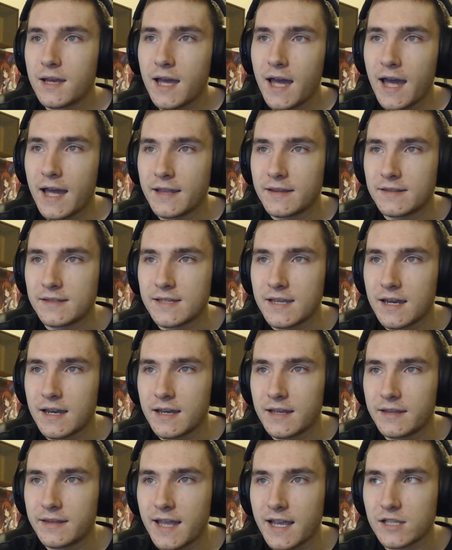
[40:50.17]
And
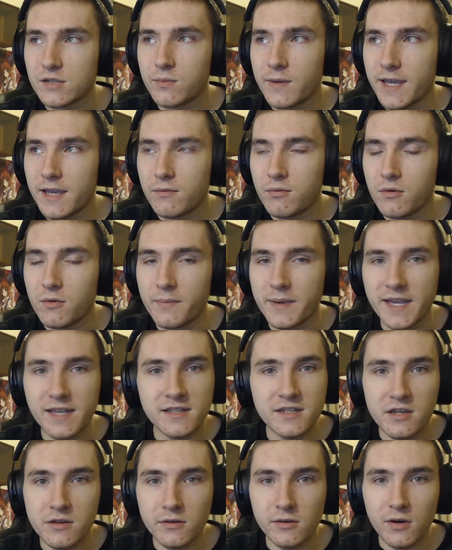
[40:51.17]
uh, next week we'll be
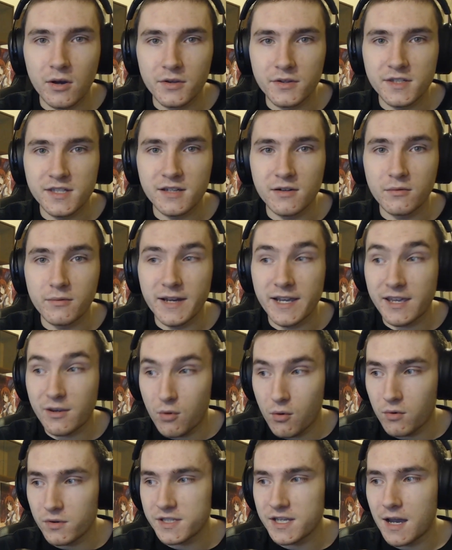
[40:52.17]
continuing on till we're
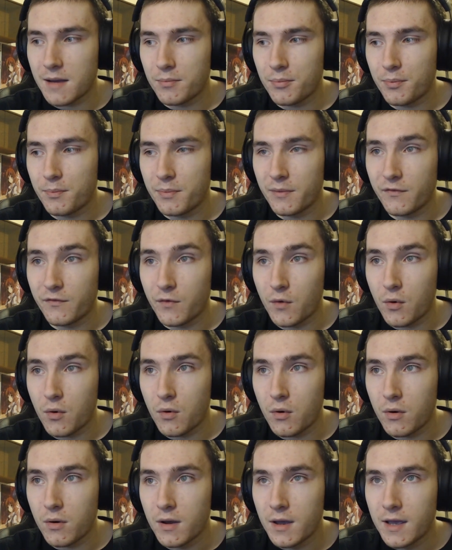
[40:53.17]
caught up
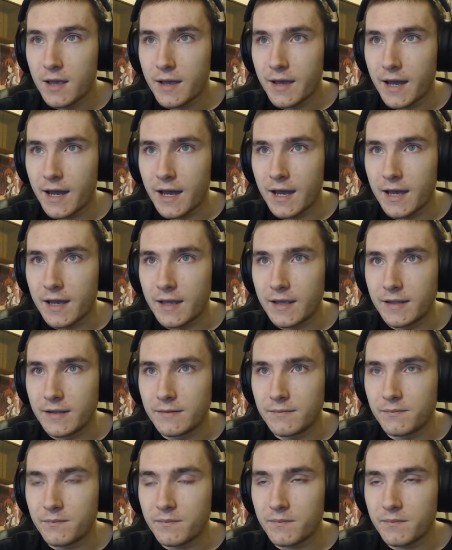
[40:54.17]
before uh,